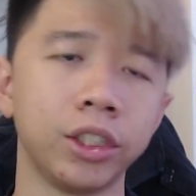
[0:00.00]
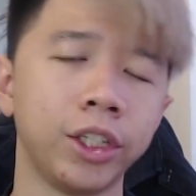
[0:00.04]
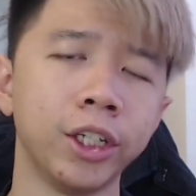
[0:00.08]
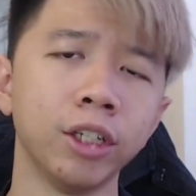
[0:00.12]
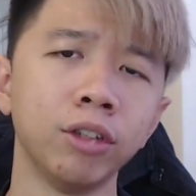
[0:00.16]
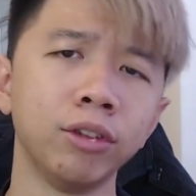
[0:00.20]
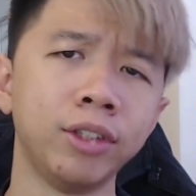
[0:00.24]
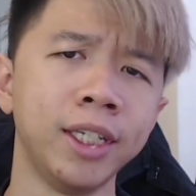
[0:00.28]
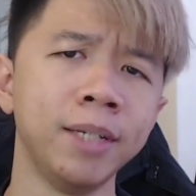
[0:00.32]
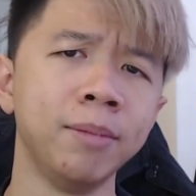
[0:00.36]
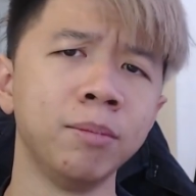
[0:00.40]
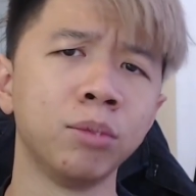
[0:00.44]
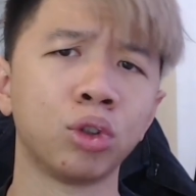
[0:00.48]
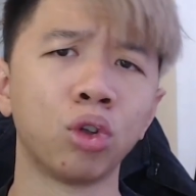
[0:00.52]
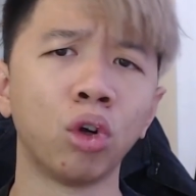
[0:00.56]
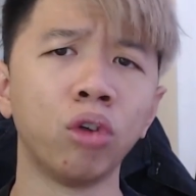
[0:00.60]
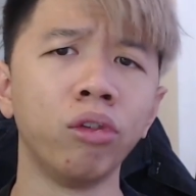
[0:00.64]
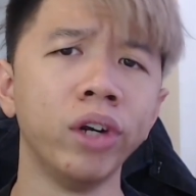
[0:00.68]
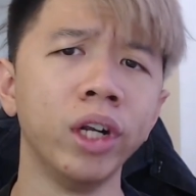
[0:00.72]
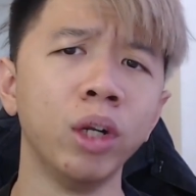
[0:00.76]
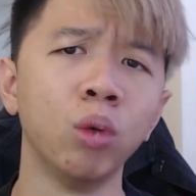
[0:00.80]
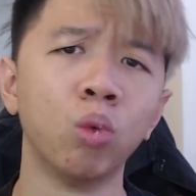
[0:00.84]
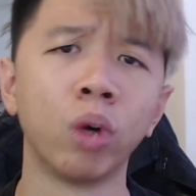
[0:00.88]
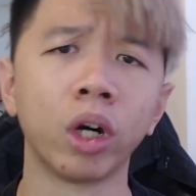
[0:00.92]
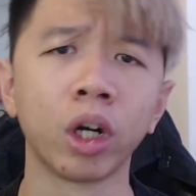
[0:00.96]
Guild teams don't
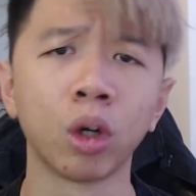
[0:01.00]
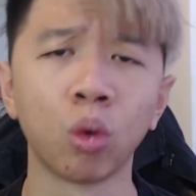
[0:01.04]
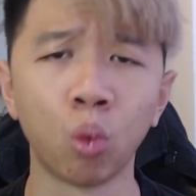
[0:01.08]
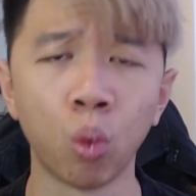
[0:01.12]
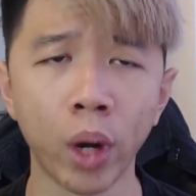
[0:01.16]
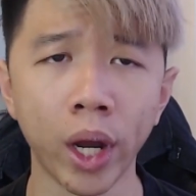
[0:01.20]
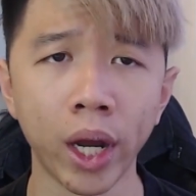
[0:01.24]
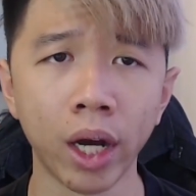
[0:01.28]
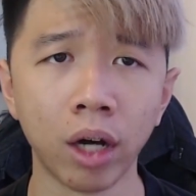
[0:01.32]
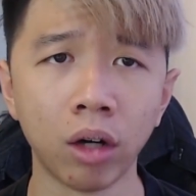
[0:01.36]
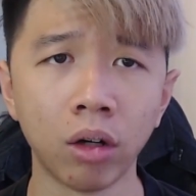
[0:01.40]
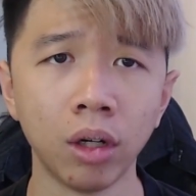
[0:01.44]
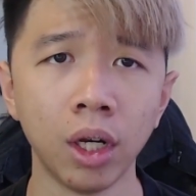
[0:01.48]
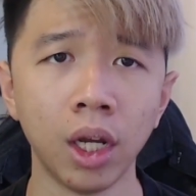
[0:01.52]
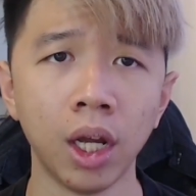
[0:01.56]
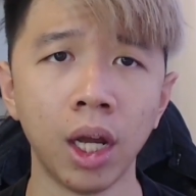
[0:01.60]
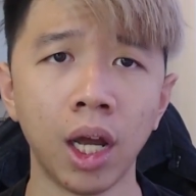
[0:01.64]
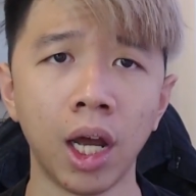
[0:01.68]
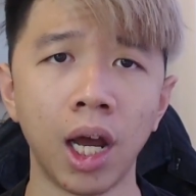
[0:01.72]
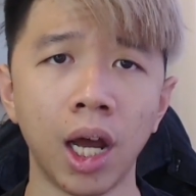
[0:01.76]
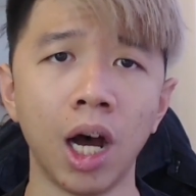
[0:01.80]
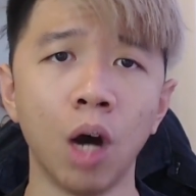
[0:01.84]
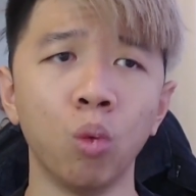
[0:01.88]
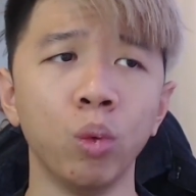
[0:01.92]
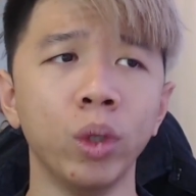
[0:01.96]
really work well
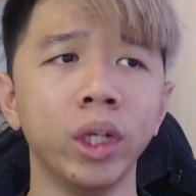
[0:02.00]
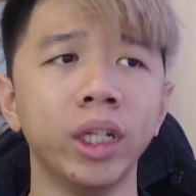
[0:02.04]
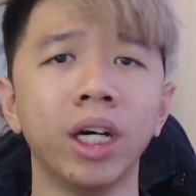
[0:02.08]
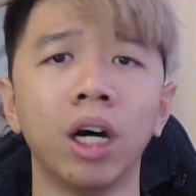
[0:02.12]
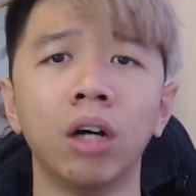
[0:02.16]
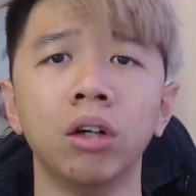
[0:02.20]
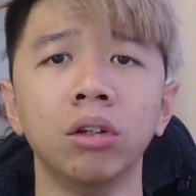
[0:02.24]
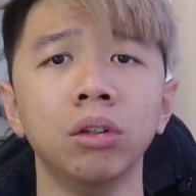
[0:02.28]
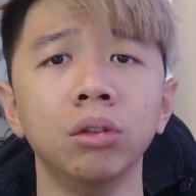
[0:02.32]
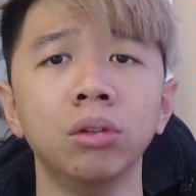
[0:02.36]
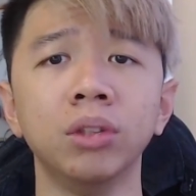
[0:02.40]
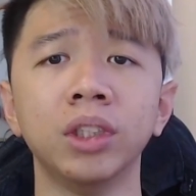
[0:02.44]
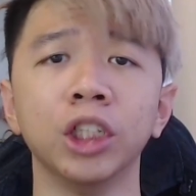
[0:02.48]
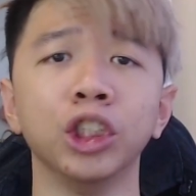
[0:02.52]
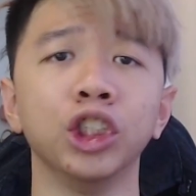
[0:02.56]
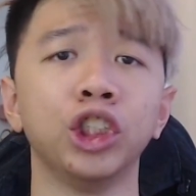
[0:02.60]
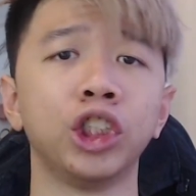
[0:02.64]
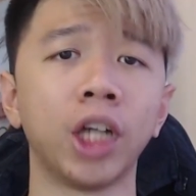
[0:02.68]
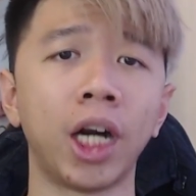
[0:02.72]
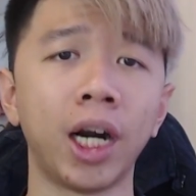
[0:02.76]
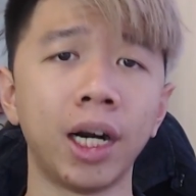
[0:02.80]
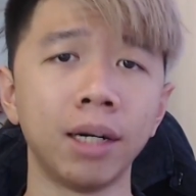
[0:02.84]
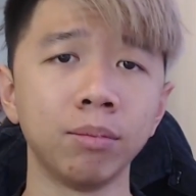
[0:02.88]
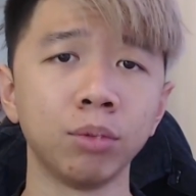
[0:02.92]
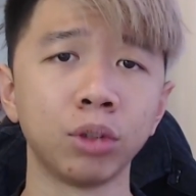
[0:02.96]
without runes and
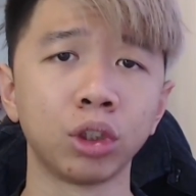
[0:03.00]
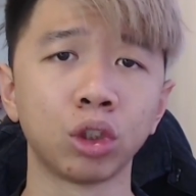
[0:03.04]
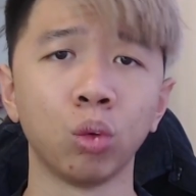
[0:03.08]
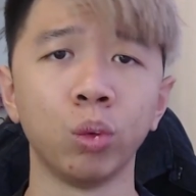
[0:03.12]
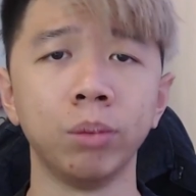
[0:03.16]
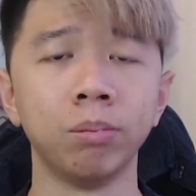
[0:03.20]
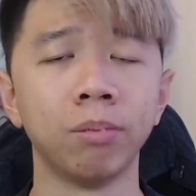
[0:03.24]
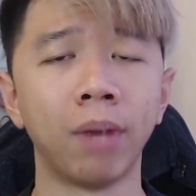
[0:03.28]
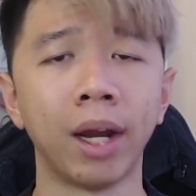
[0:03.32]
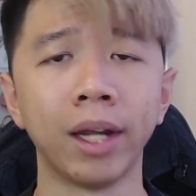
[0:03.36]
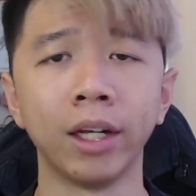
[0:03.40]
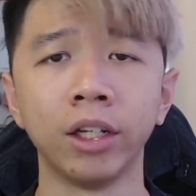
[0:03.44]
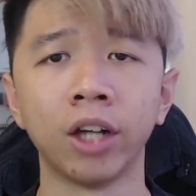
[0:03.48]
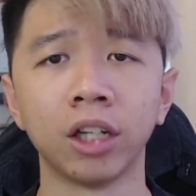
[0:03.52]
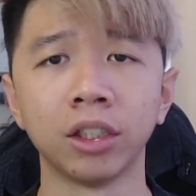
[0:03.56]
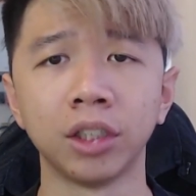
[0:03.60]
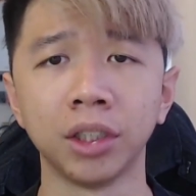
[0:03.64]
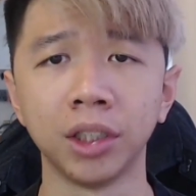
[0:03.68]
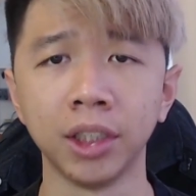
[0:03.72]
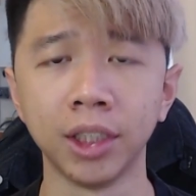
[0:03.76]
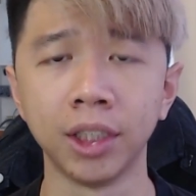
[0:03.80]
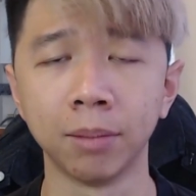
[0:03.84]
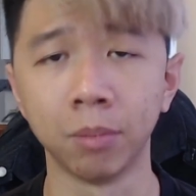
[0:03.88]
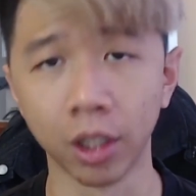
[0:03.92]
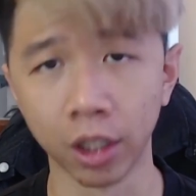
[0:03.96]
charms, so we might not
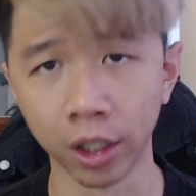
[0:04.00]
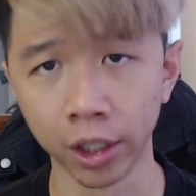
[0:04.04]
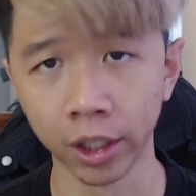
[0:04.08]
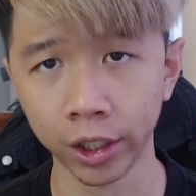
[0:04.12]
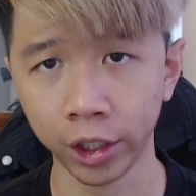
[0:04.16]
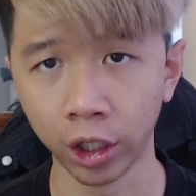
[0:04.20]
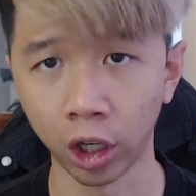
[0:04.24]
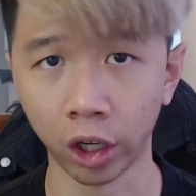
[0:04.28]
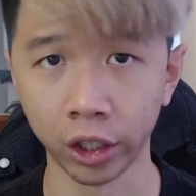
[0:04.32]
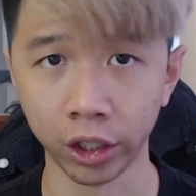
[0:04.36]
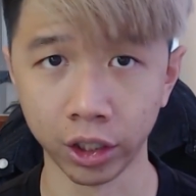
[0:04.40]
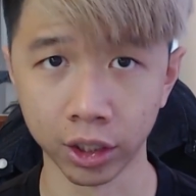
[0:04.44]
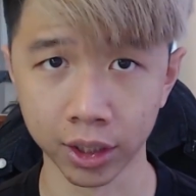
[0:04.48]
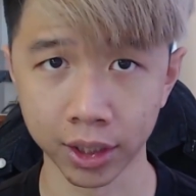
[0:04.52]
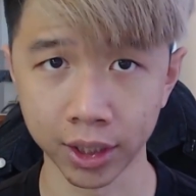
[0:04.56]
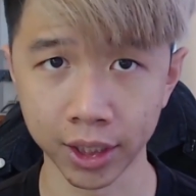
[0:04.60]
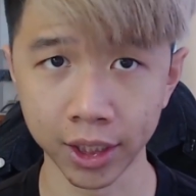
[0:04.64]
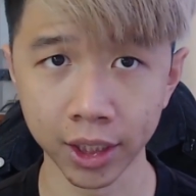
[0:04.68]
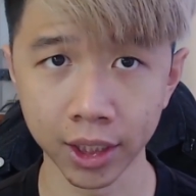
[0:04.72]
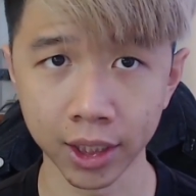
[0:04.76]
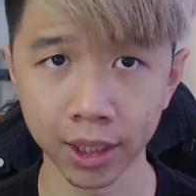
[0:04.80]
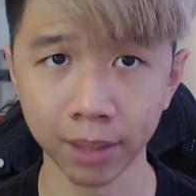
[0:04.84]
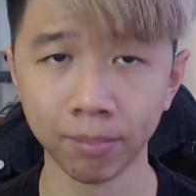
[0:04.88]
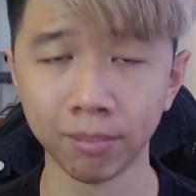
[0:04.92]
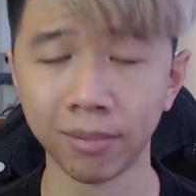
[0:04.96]
see them early on in the
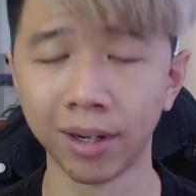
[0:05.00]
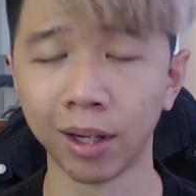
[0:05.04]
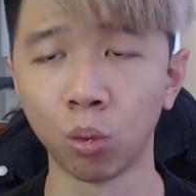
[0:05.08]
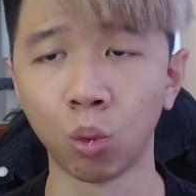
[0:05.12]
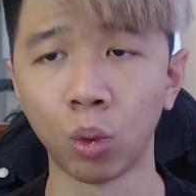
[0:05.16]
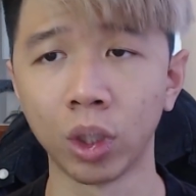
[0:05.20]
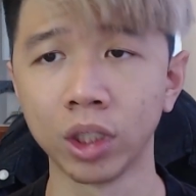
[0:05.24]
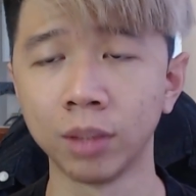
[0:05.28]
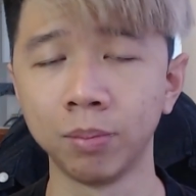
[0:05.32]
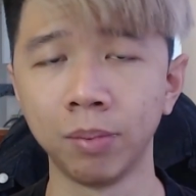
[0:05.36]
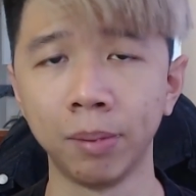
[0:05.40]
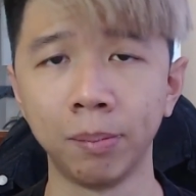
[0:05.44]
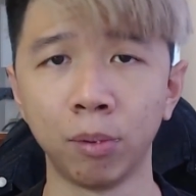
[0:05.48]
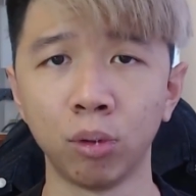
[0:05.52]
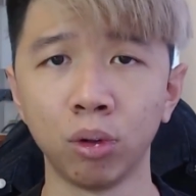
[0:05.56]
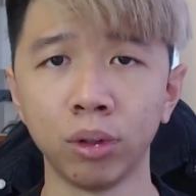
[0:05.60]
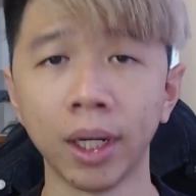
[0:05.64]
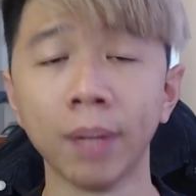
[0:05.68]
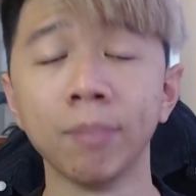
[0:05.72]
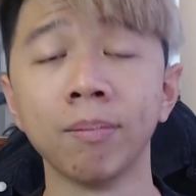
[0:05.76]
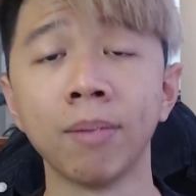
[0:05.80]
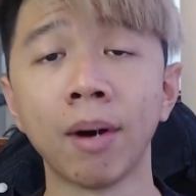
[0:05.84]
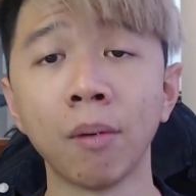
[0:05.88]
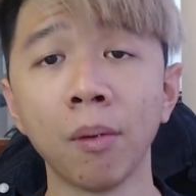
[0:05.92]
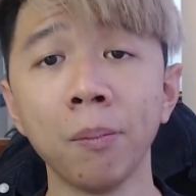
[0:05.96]
season, but once people
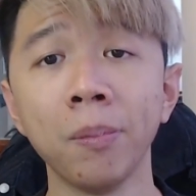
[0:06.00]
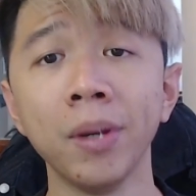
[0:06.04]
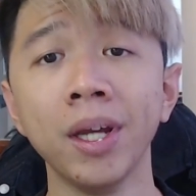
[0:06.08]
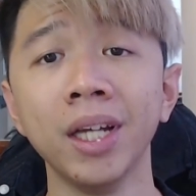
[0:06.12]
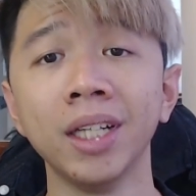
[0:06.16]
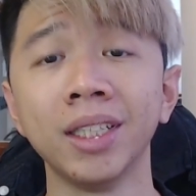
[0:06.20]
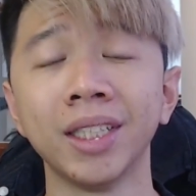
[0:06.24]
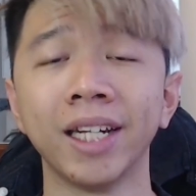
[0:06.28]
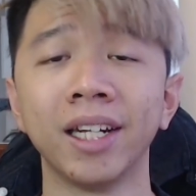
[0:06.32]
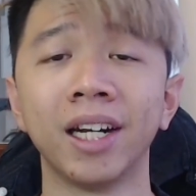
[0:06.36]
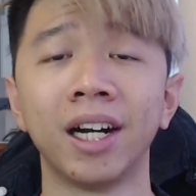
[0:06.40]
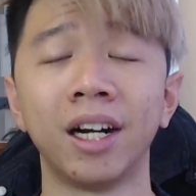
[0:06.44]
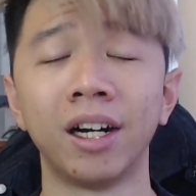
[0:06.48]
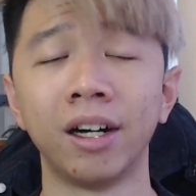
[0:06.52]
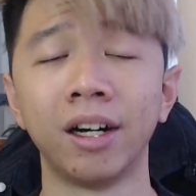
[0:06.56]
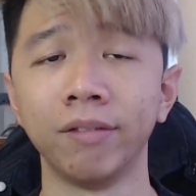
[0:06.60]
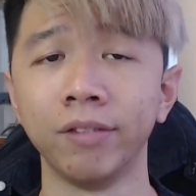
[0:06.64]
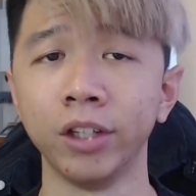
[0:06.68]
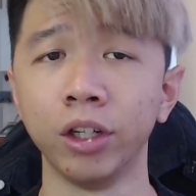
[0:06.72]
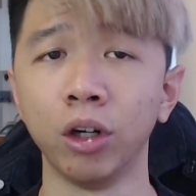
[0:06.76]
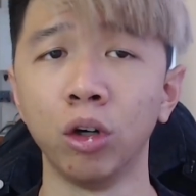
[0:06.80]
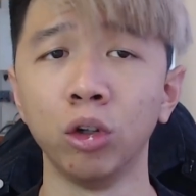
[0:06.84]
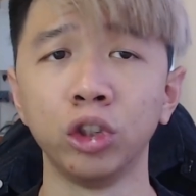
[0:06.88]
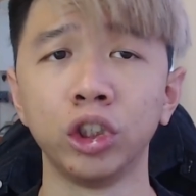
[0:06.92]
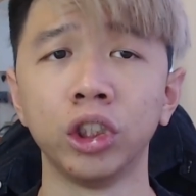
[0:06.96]
get Bubble Paste and Heart of
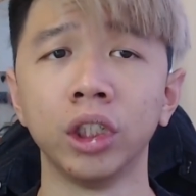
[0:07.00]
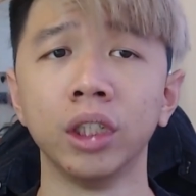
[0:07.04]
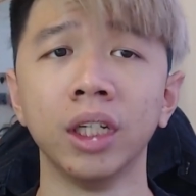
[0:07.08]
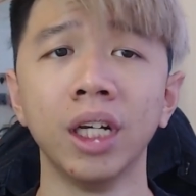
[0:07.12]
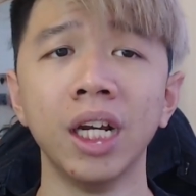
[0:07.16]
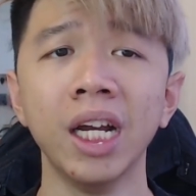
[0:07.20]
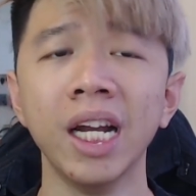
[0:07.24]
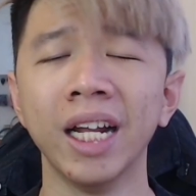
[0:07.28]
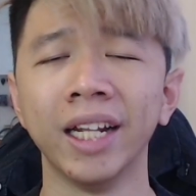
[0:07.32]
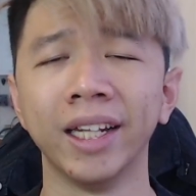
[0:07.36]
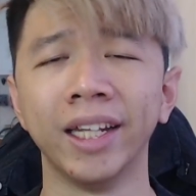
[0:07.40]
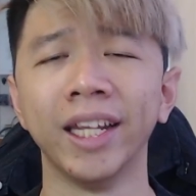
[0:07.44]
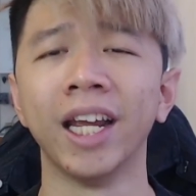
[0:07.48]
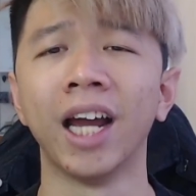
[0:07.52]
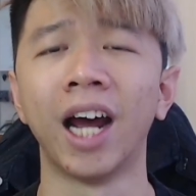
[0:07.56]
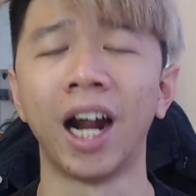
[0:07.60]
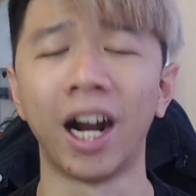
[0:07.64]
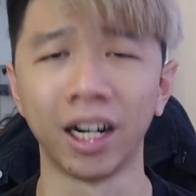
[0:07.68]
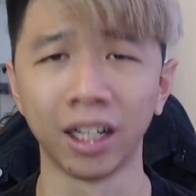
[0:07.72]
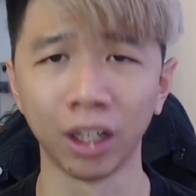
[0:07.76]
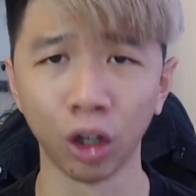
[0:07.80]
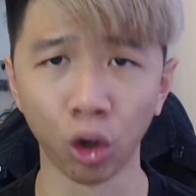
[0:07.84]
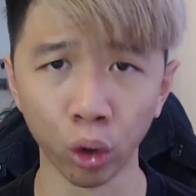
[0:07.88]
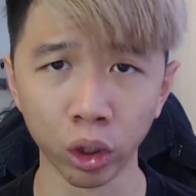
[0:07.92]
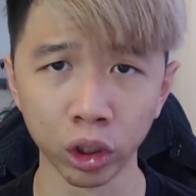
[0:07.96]
the Ocean, they
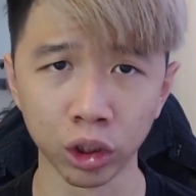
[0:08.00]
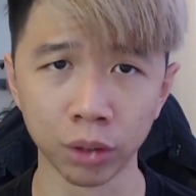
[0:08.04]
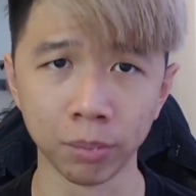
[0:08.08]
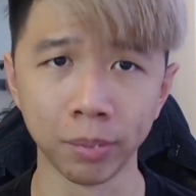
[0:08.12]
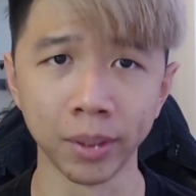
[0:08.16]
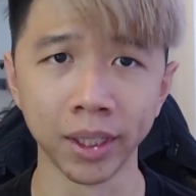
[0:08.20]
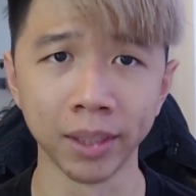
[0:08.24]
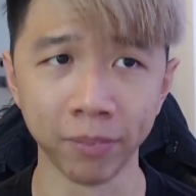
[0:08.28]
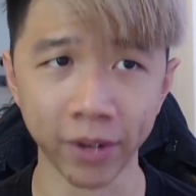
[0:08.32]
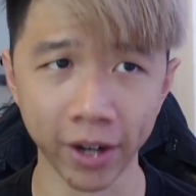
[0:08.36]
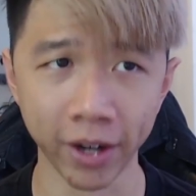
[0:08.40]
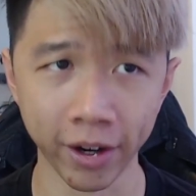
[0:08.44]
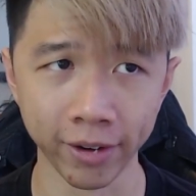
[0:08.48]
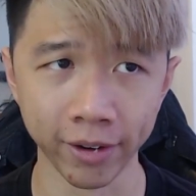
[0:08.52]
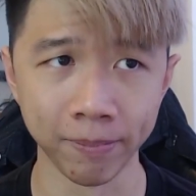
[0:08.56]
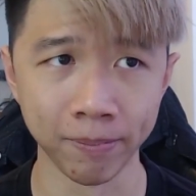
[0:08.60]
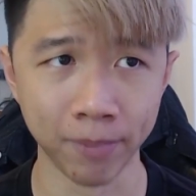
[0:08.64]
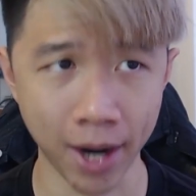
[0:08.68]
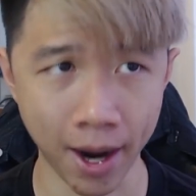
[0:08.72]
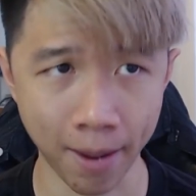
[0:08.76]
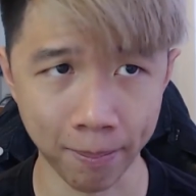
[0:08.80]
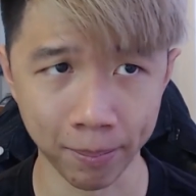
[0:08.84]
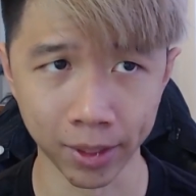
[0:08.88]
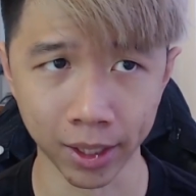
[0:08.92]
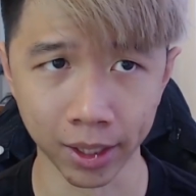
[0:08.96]
are going to be very
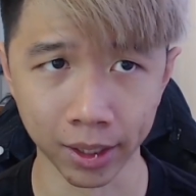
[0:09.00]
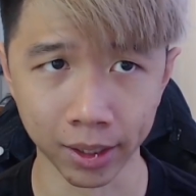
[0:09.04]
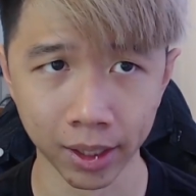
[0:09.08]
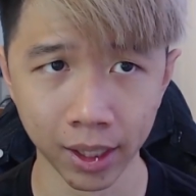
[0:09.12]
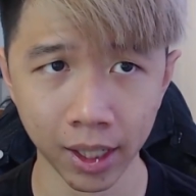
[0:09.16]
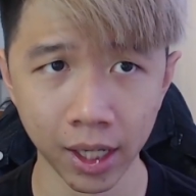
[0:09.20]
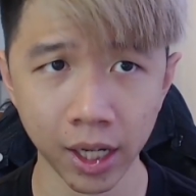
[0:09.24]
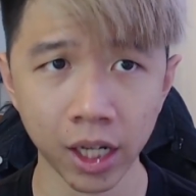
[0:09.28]
popular.